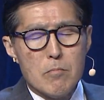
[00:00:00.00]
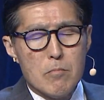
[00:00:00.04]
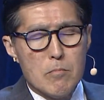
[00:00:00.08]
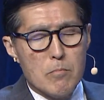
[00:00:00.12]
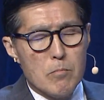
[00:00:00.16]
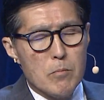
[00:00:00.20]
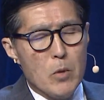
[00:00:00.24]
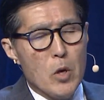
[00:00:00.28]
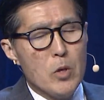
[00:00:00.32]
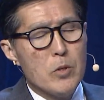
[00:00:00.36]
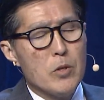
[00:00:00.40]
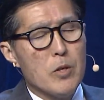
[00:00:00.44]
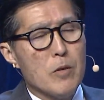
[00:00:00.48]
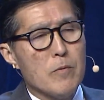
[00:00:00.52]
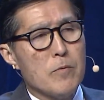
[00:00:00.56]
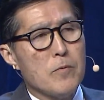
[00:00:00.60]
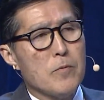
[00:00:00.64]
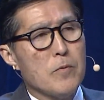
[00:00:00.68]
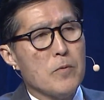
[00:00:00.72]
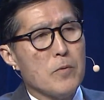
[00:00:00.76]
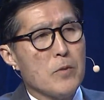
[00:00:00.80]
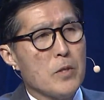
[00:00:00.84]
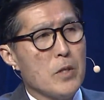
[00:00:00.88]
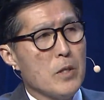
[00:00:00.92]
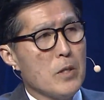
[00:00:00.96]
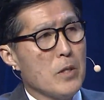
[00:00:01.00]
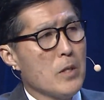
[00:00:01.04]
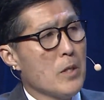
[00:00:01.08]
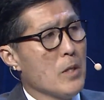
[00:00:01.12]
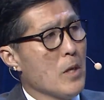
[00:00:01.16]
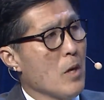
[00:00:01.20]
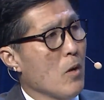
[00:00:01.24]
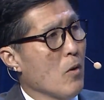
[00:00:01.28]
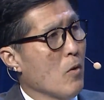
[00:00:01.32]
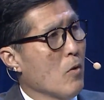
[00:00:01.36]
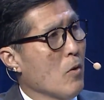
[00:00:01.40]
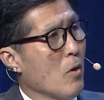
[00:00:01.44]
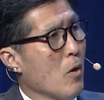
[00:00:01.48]
most of the
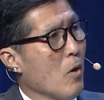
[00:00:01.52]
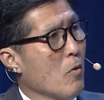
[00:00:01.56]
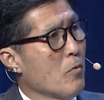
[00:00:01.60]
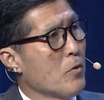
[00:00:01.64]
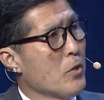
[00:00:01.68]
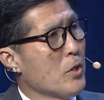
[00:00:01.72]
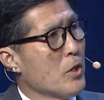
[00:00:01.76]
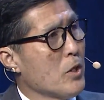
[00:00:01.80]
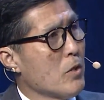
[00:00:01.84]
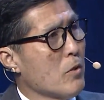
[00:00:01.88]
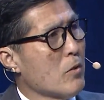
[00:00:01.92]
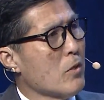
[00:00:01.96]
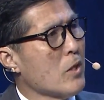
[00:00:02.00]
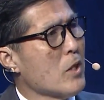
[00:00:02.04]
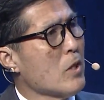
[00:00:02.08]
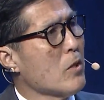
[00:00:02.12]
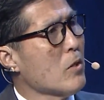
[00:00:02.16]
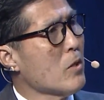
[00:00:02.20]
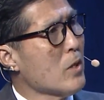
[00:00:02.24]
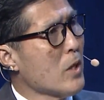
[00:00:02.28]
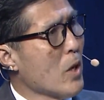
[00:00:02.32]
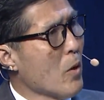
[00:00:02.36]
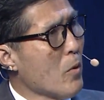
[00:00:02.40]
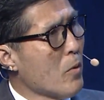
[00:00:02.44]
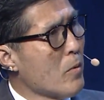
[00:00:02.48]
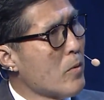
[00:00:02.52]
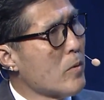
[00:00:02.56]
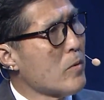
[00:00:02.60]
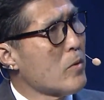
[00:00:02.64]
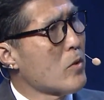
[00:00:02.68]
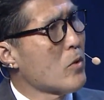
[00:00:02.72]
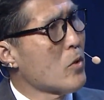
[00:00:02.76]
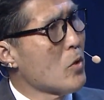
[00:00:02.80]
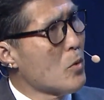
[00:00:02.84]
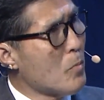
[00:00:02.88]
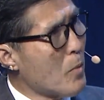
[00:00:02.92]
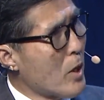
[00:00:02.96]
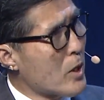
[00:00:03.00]
officials didn't know
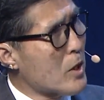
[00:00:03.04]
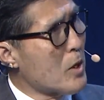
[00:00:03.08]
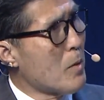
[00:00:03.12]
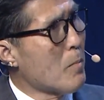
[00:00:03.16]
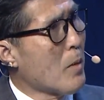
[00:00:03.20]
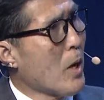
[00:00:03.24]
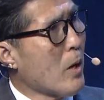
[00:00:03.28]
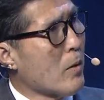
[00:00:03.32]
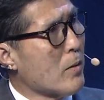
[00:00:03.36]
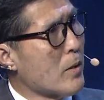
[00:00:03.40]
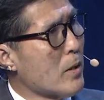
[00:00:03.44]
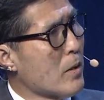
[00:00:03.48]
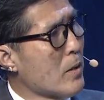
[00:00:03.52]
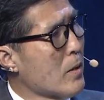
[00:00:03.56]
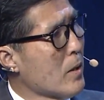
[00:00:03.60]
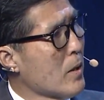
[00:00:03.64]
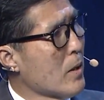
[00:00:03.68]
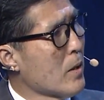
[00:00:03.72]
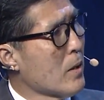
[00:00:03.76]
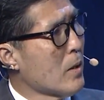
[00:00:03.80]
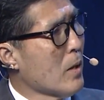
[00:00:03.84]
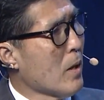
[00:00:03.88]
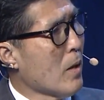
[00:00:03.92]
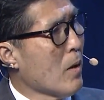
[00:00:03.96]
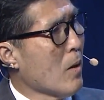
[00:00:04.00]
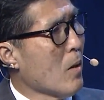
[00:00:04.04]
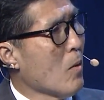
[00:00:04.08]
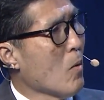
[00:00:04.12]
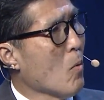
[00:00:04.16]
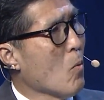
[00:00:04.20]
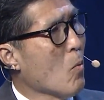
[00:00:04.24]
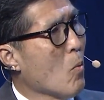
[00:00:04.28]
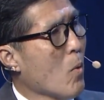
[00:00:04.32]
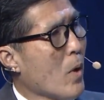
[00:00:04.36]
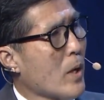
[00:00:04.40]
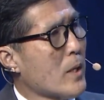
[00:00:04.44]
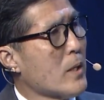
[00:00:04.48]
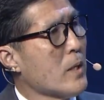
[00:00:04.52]
too much about
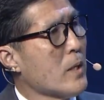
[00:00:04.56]
what